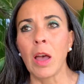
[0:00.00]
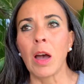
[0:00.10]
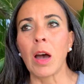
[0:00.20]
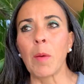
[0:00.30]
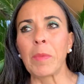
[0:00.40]

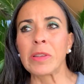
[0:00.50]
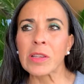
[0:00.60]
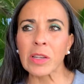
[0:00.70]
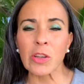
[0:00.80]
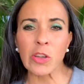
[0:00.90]
A
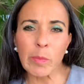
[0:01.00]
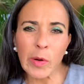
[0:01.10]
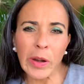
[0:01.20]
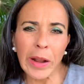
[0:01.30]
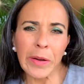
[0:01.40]
discussion
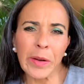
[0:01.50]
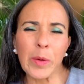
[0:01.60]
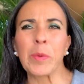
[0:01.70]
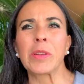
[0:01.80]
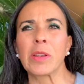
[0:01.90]
board, I don't know
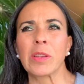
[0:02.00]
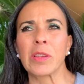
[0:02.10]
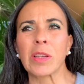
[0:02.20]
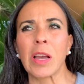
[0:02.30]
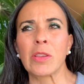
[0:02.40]
what to
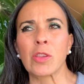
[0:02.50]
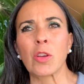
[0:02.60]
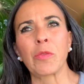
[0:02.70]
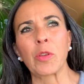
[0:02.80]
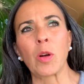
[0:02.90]
discuss, so
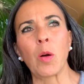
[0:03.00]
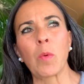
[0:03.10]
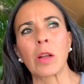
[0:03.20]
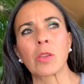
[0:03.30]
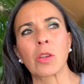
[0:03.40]
if you all
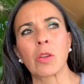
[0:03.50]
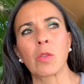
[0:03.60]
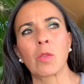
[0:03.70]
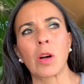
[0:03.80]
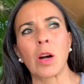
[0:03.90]
want
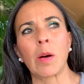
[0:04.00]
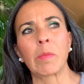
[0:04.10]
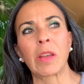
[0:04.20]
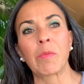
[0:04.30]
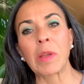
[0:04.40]
to
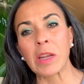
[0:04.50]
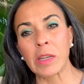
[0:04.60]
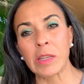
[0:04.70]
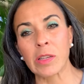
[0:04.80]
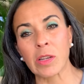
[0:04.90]
give me
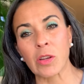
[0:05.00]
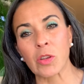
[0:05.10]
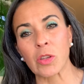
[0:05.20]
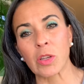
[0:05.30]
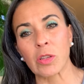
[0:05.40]
any
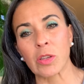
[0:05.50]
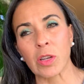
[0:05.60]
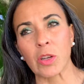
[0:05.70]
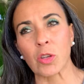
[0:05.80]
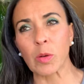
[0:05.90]
discussions on
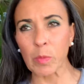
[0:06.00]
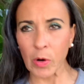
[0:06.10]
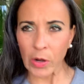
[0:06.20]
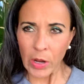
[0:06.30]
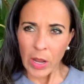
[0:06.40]
discussion
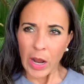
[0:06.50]
board,